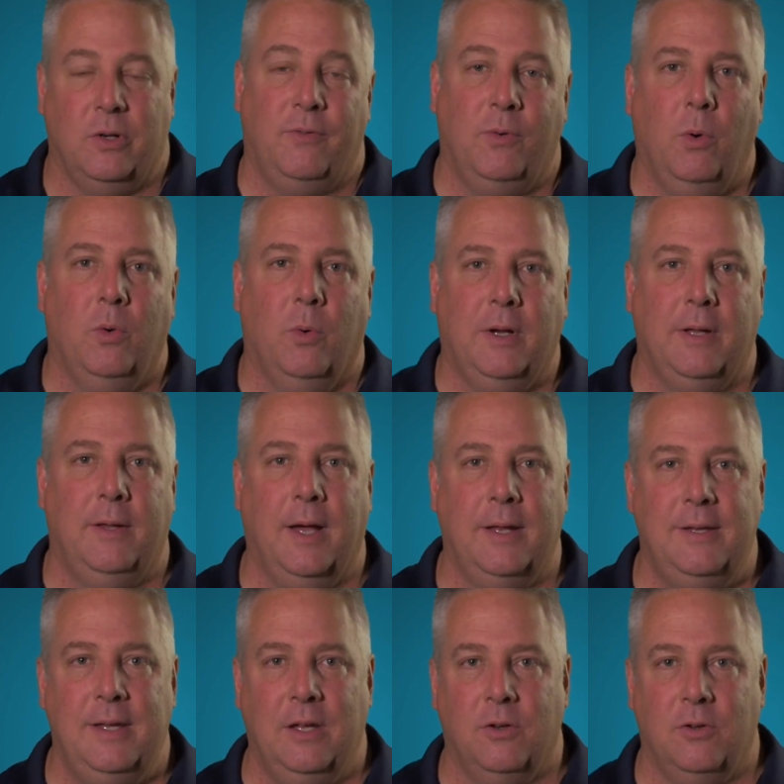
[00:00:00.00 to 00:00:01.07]
If you want to work in the
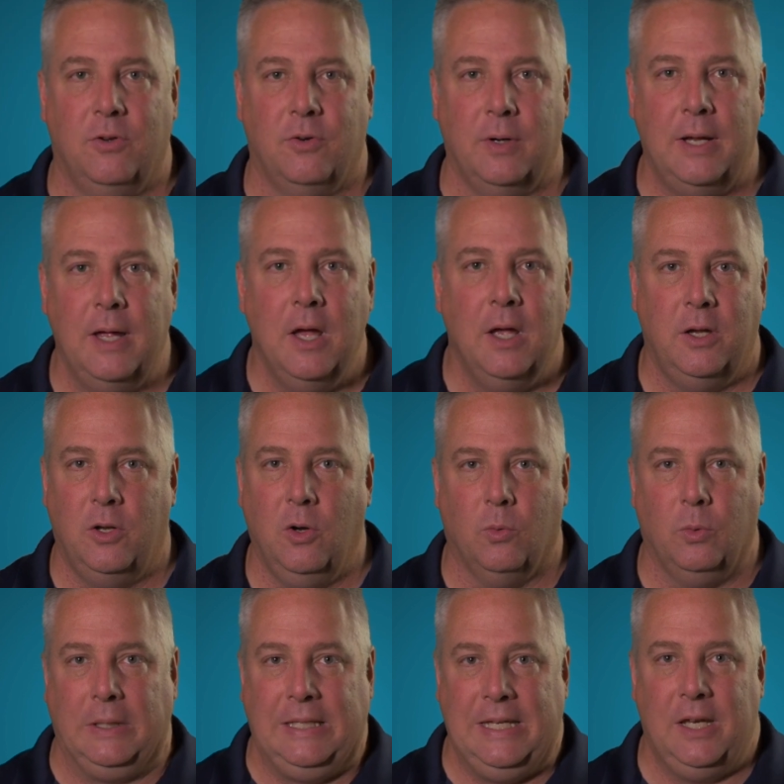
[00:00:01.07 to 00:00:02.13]
IT industry, you don't
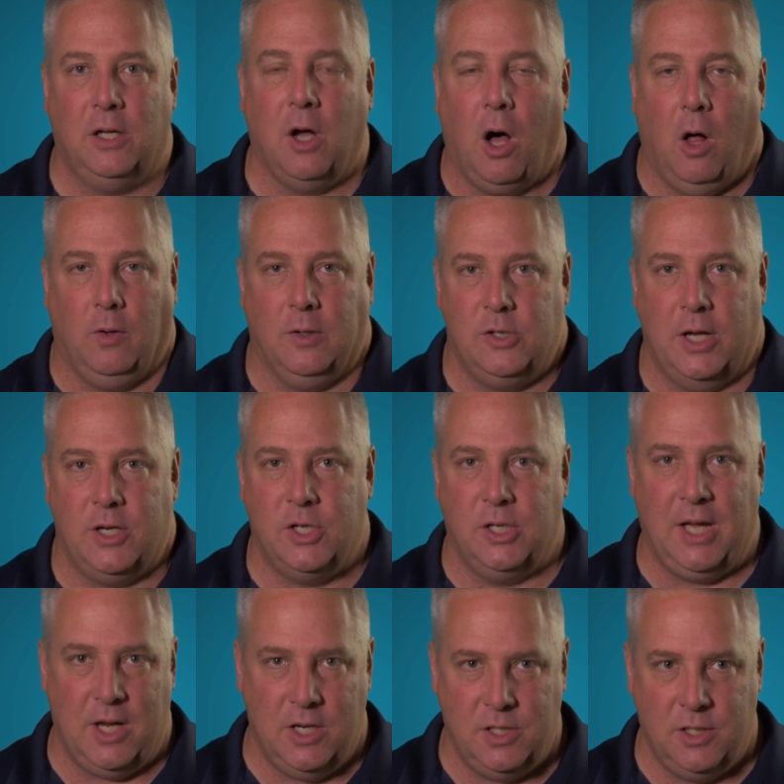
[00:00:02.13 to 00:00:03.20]
really need a college
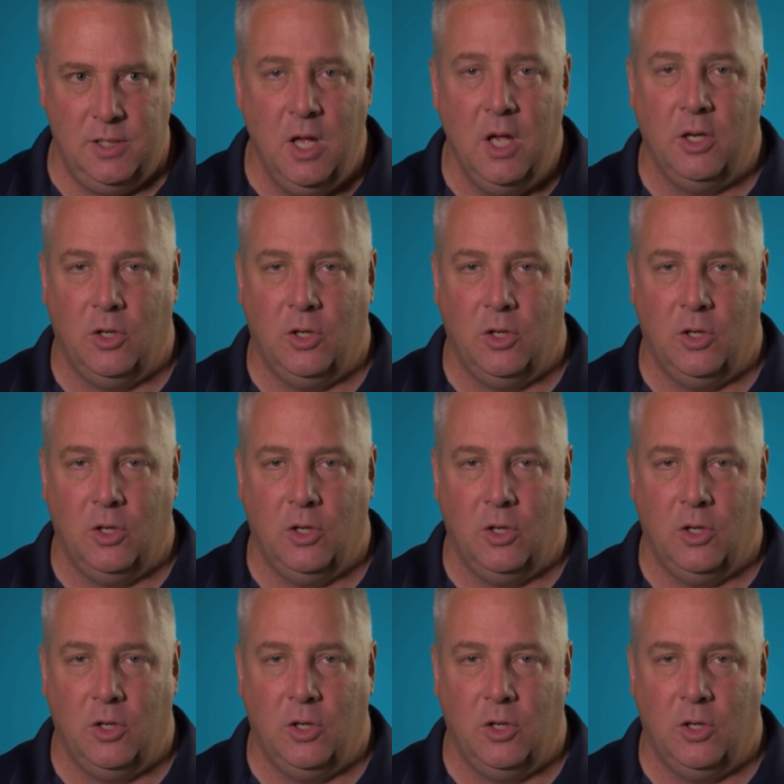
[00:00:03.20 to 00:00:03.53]
education.